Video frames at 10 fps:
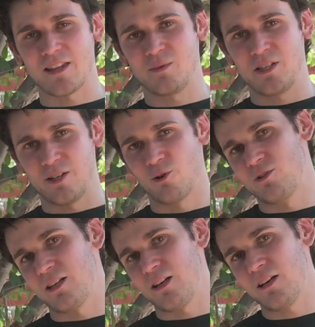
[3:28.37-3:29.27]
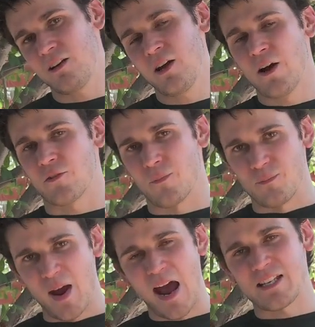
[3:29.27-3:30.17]
them to your routine for
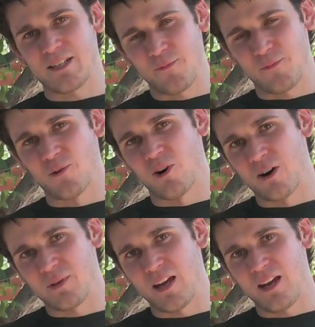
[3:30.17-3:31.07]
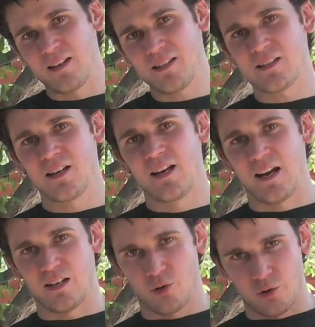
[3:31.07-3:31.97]
massive forearm gains
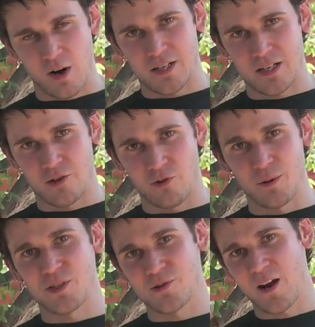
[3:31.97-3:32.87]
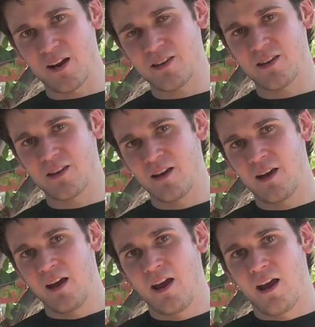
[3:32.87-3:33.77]
and crushing grip strength.
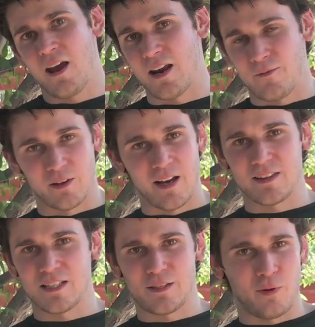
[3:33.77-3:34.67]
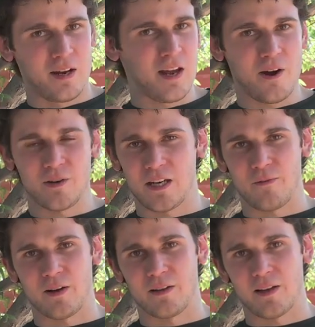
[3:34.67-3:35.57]
And if you like this video,
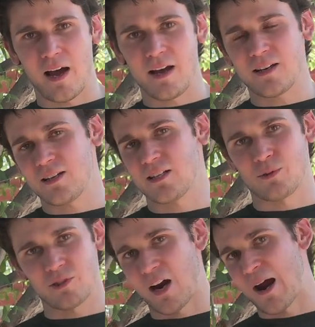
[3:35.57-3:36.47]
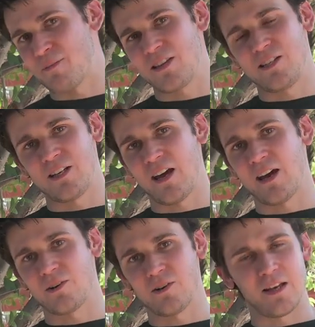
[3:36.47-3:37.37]
give it a like, subscribe to the
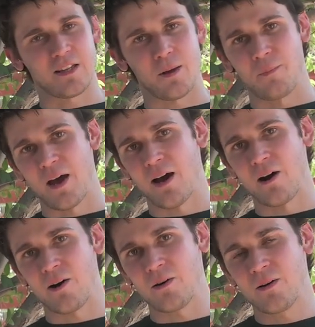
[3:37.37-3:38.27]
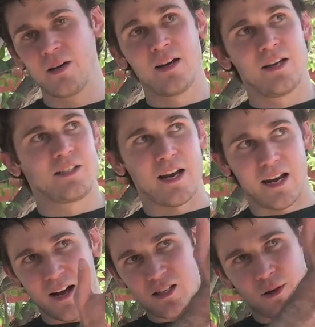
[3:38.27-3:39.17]
channel, hit the bell, check
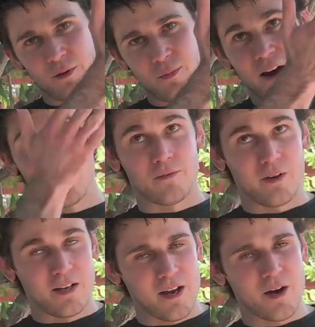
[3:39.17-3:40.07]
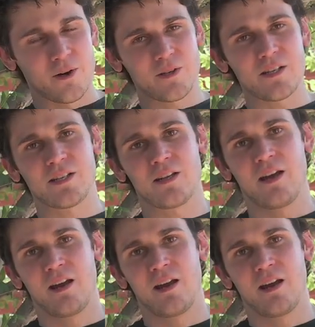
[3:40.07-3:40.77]
out some of my other videos,